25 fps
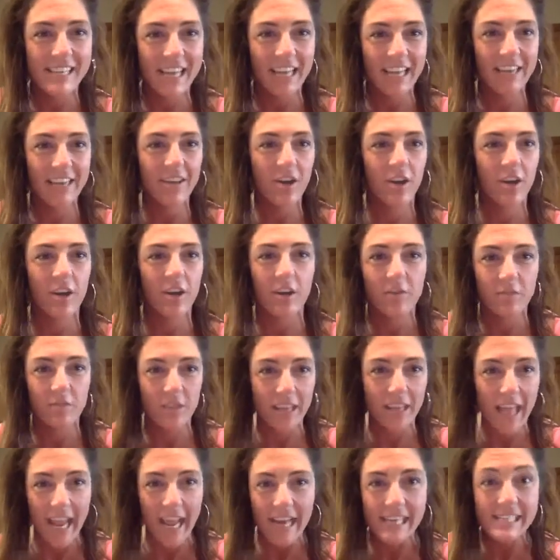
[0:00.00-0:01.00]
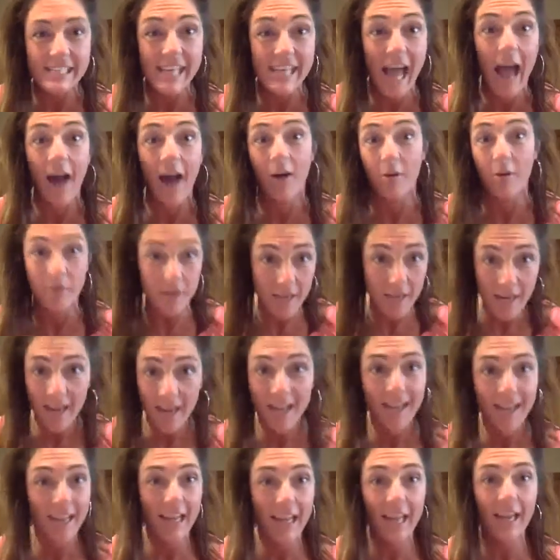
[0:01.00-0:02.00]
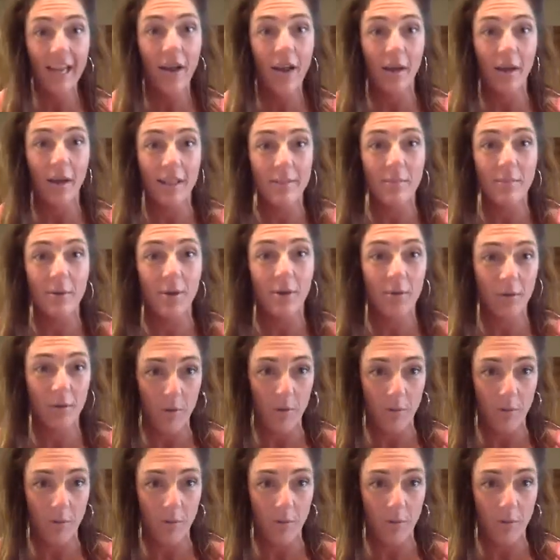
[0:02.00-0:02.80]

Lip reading: and could have laid down, in the middle of the